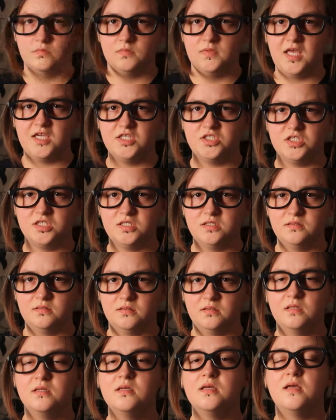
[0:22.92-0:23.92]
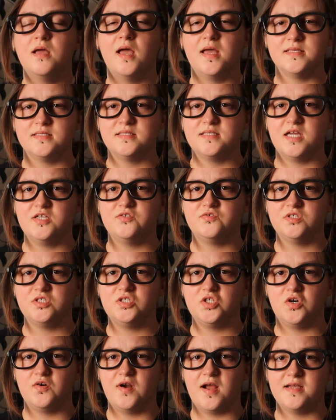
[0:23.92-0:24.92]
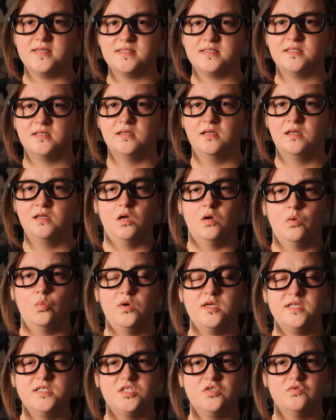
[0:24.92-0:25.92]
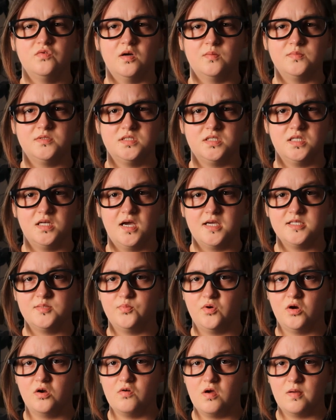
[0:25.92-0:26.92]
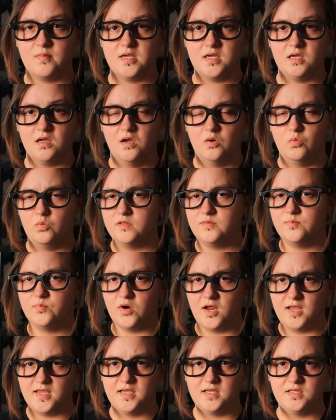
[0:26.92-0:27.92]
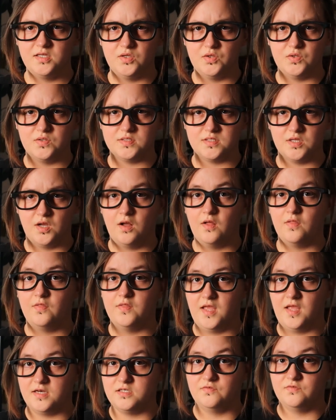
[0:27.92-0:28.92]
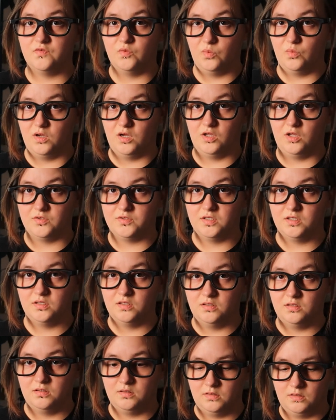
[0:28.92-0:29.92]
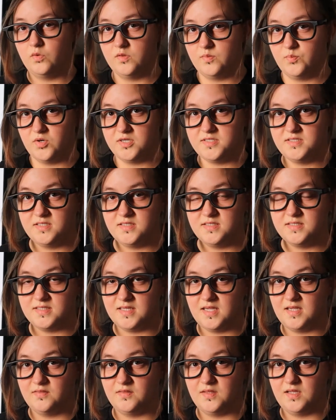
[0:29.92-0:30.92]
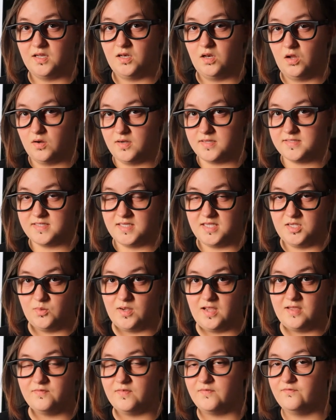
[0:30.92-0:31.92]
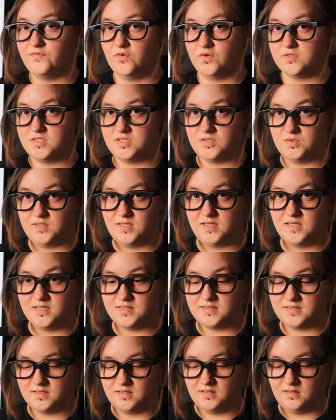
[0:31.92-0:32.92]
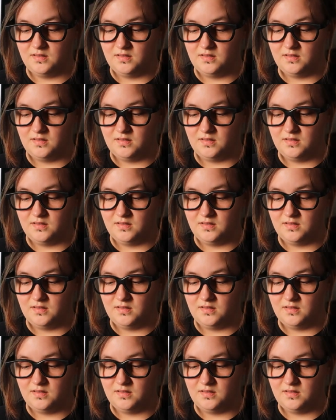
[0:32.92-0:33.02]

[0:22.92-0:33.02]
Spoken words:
Nation, it's Sandra Suarez. We interrupt tonight's programming with breaking news on the end of the world. With Britain seeing the longest heatwave in 42 years,